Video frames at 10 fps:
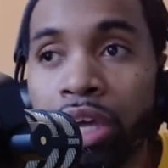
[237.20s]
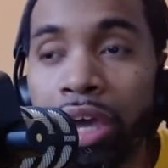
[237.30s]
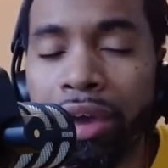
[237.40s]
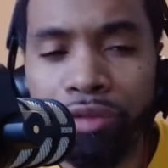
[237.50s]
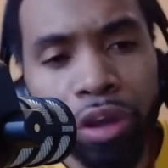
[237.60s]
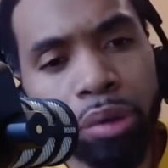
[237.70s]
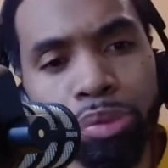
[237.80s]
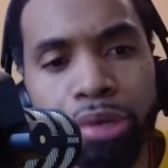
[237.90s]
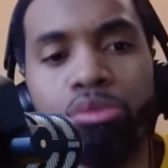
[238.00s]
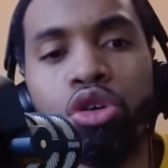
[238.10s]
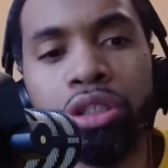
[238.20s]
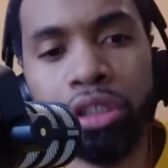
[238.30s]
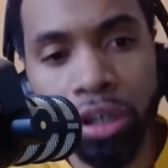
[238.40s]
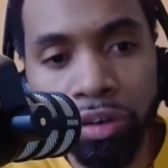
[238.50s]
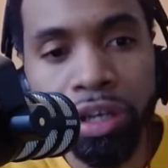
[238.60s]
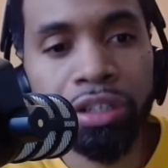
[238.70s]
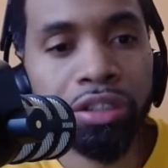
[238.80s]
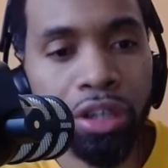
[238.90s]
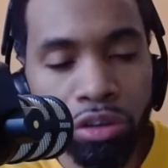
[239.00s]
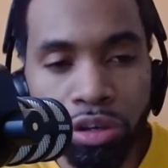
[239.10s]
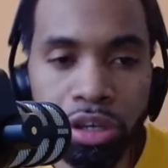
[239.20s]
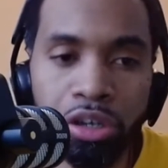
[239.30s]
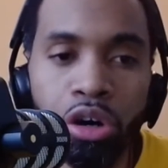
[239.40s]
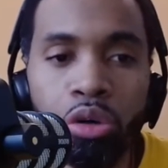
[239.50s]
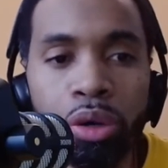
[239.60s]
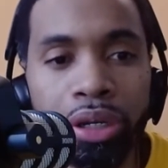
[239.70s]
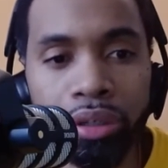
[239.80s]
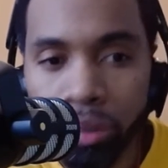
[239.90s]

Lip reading: If they're a bit more serious, then you can go with,